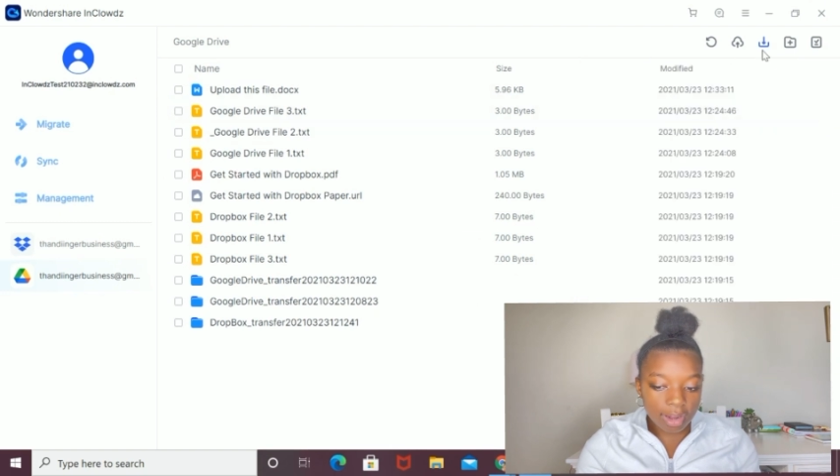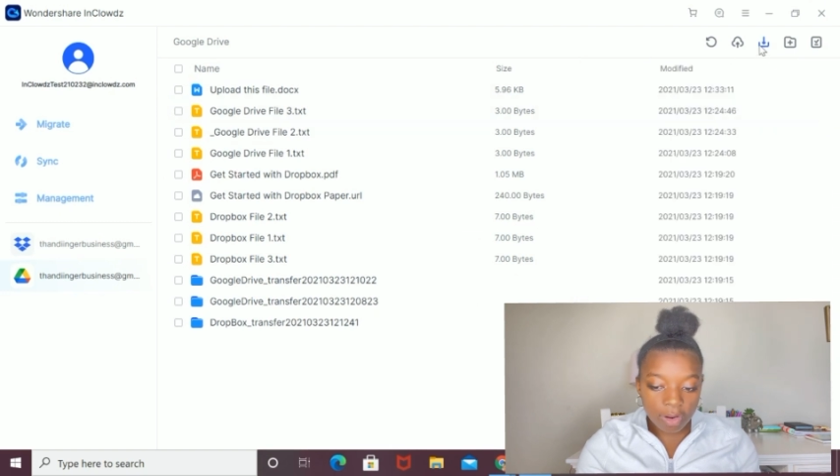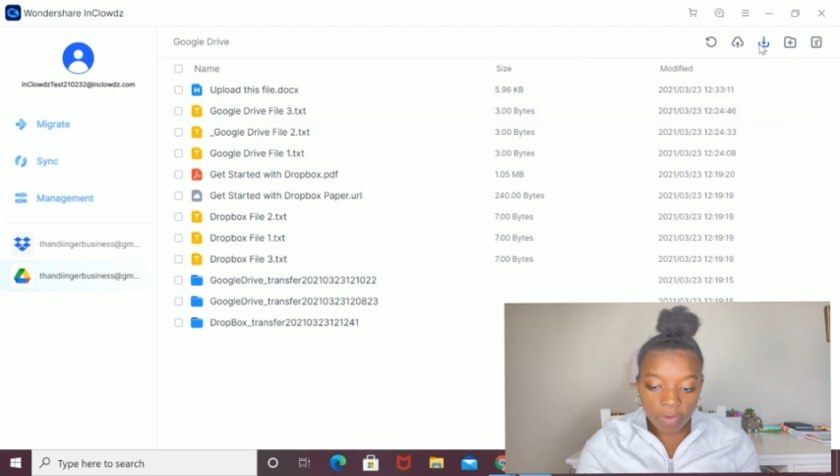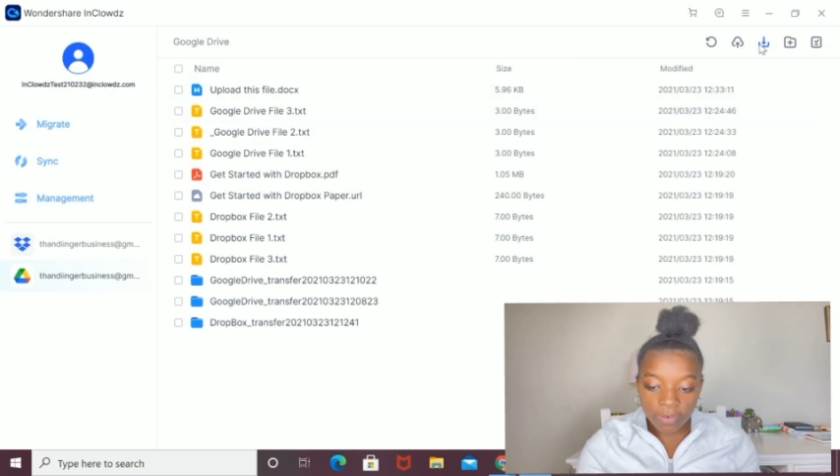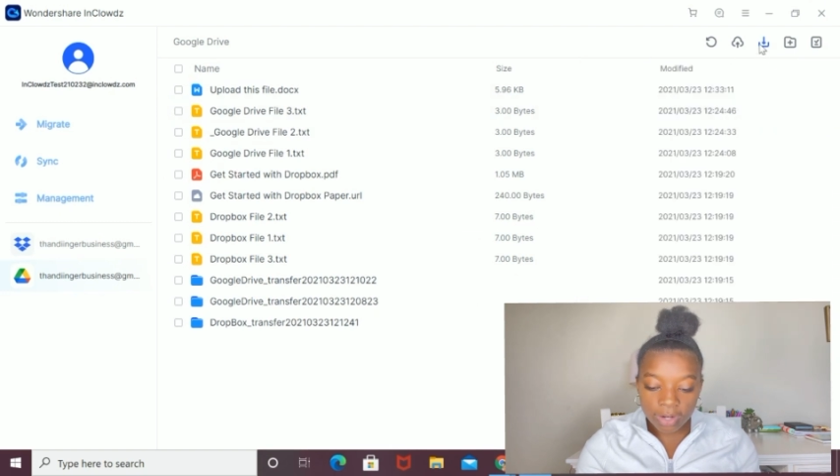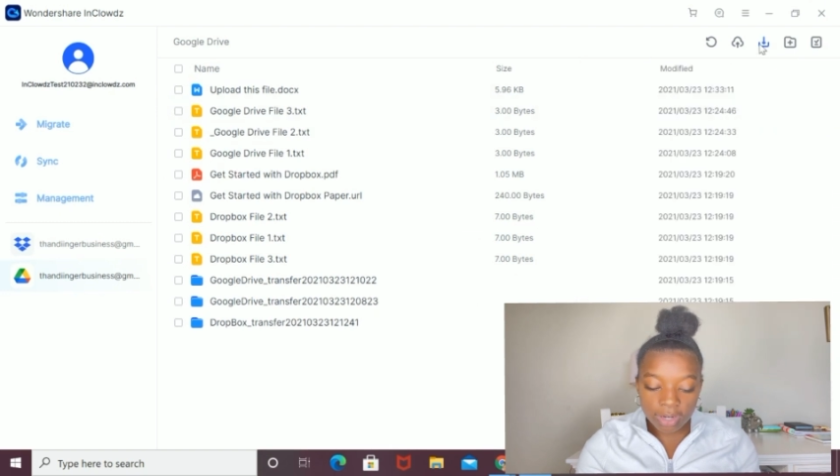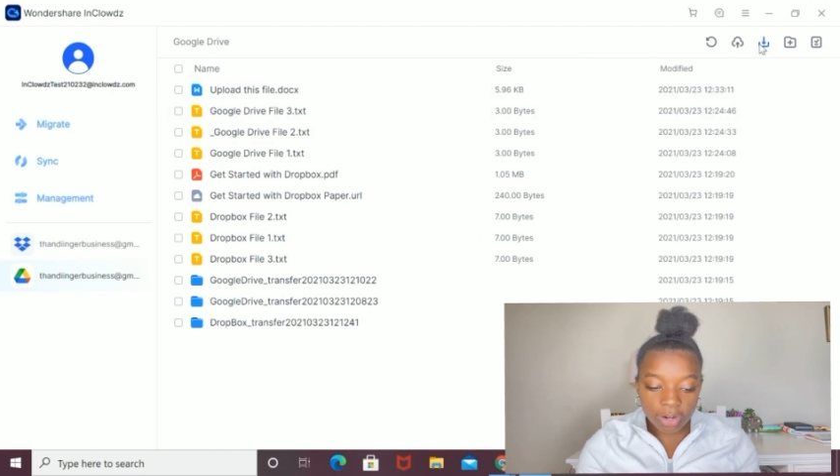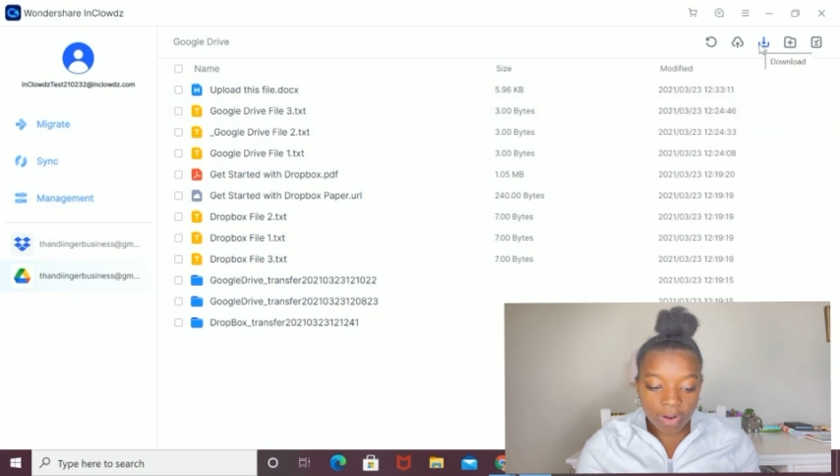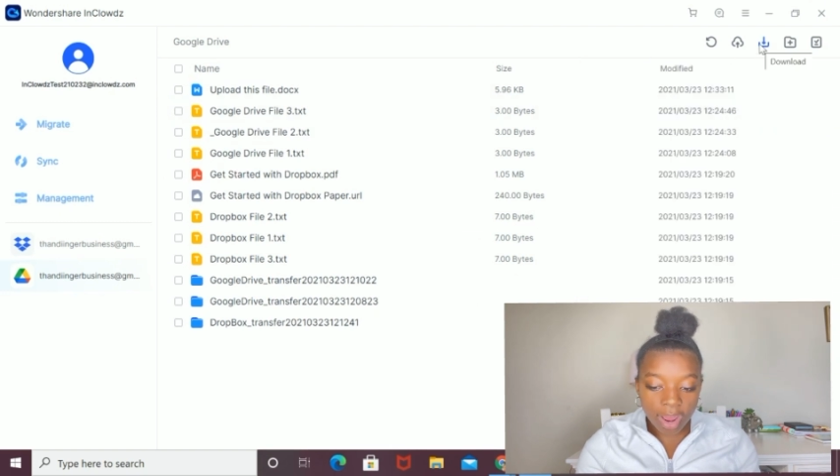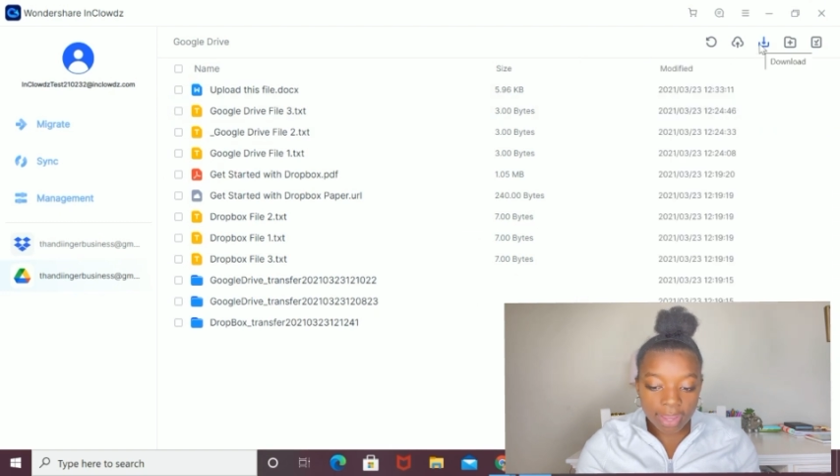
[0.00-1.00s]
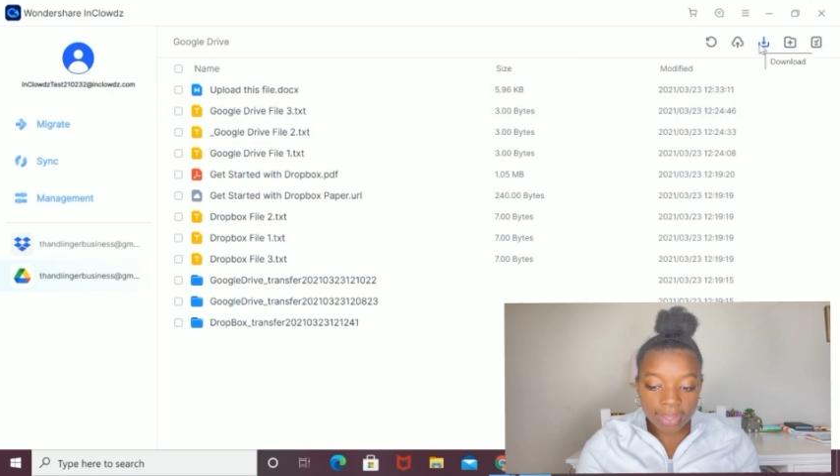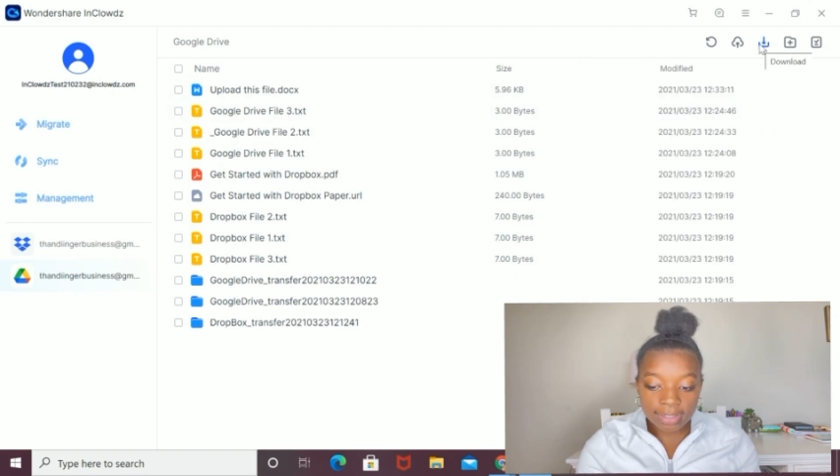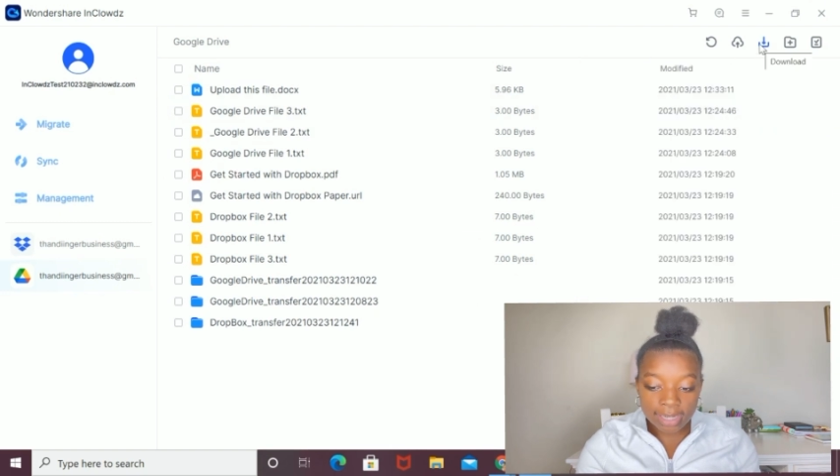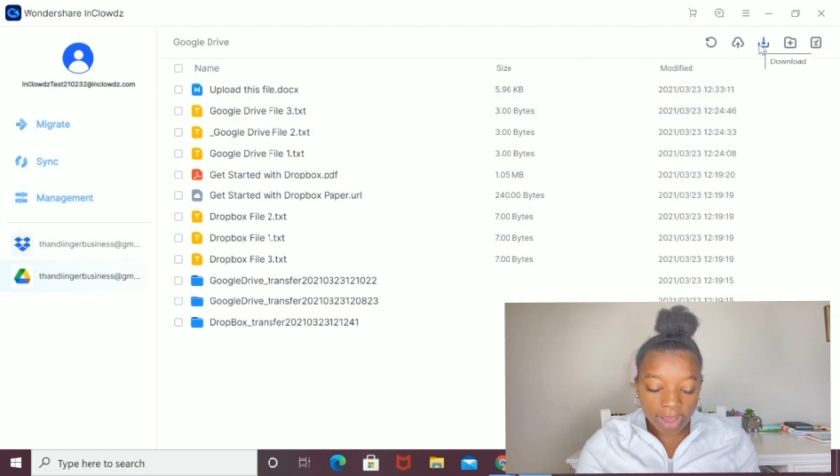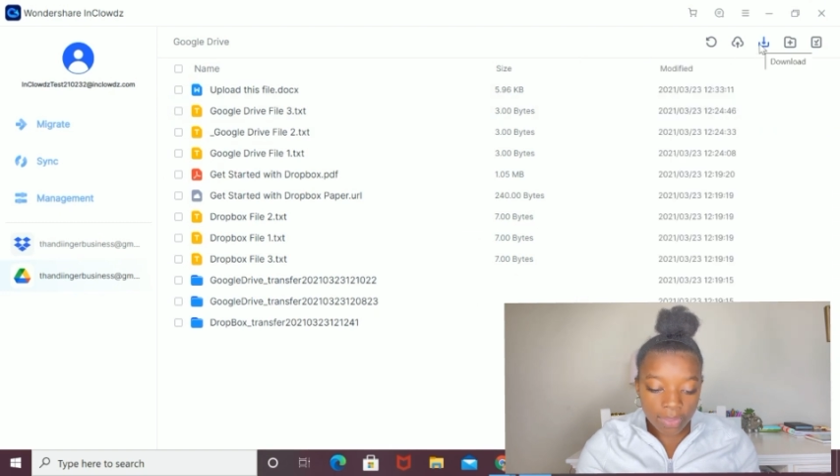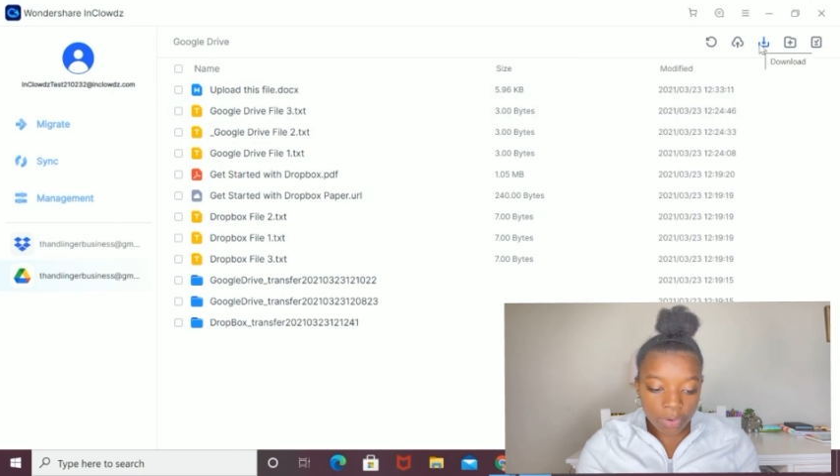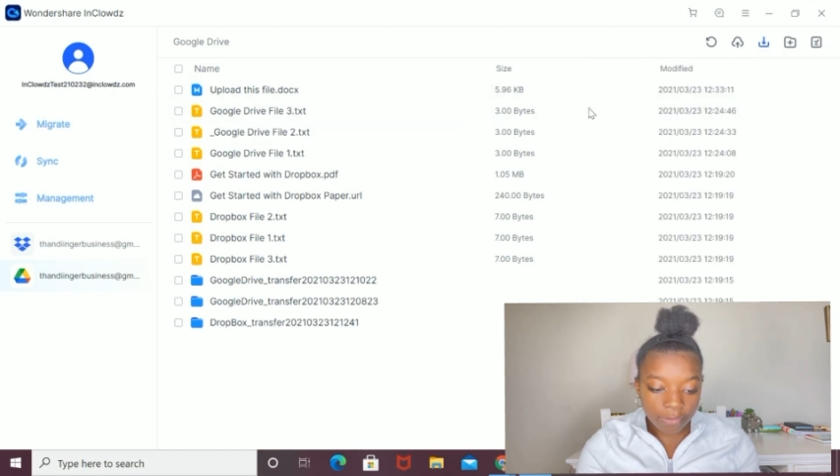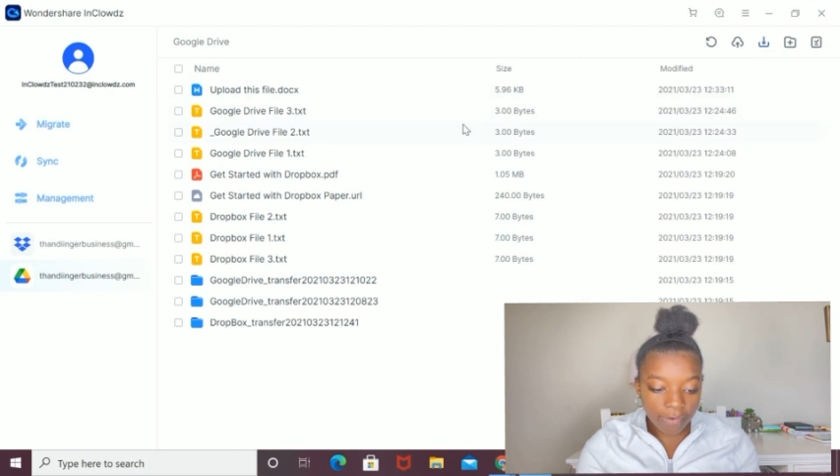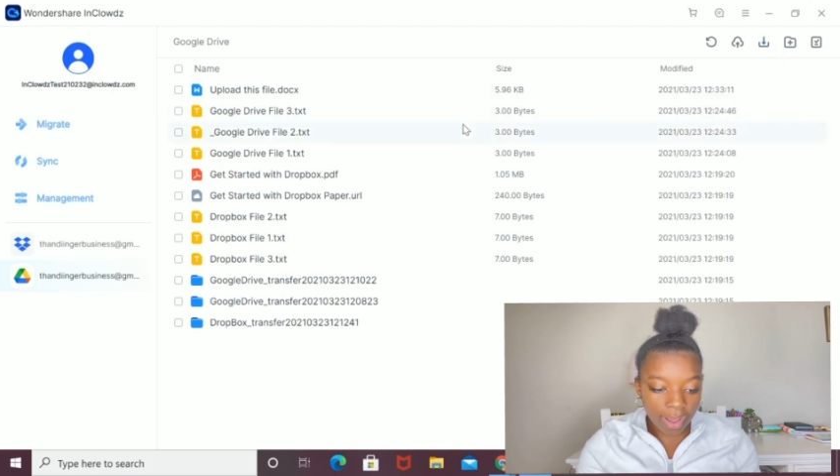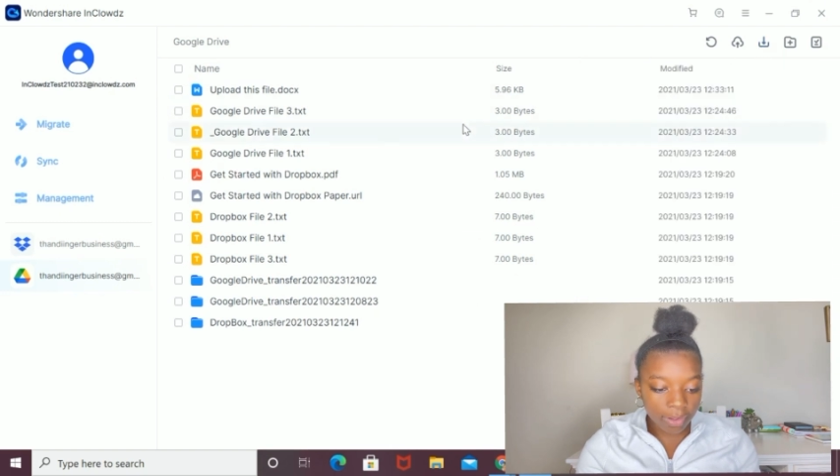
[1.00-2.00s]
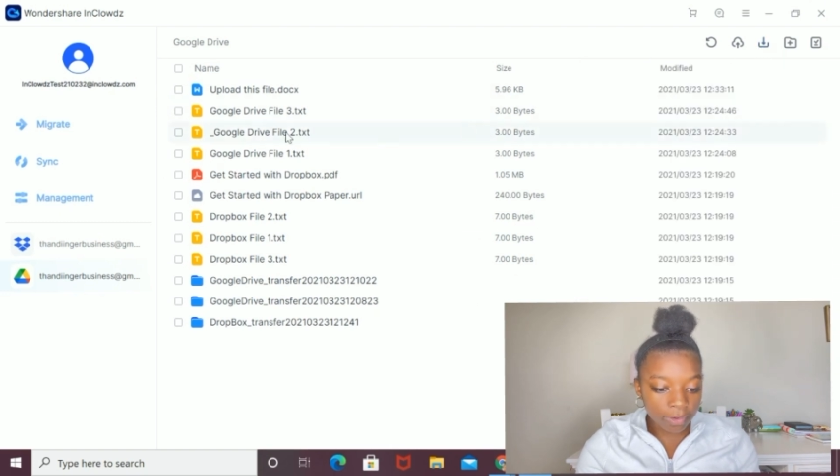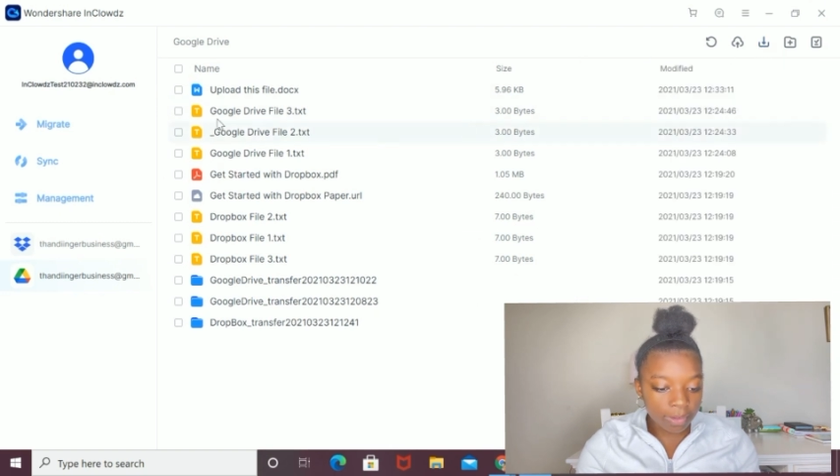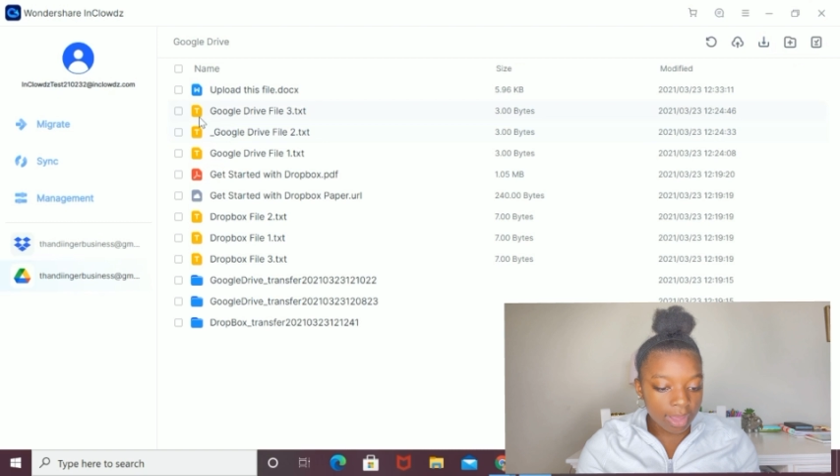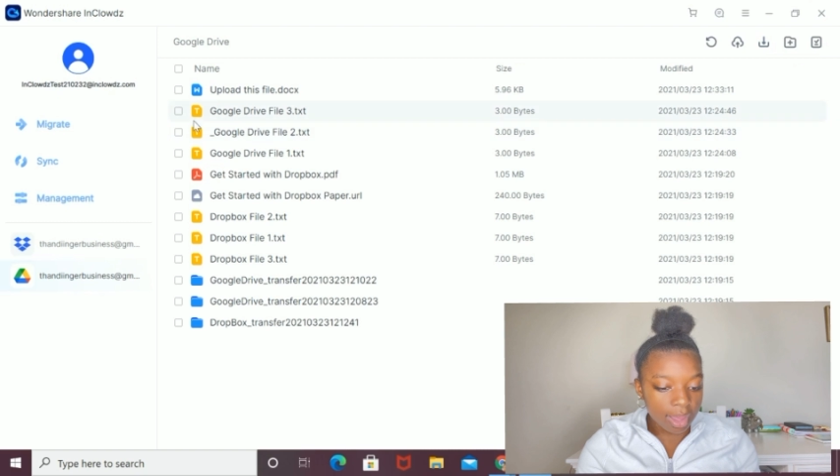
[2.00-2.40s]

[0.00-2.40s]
over here, I can download a file